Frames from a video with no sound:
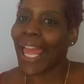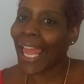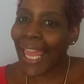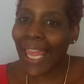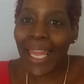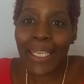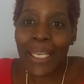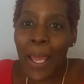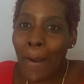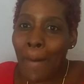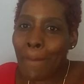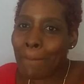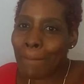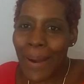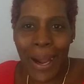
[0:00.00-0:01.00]
and
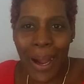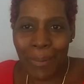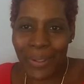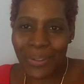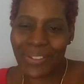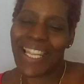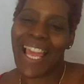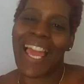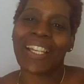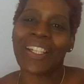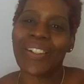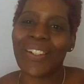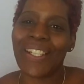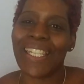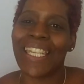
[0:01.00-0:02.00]
mom of
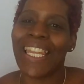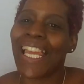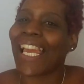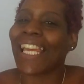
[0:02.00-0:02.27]
Zachary,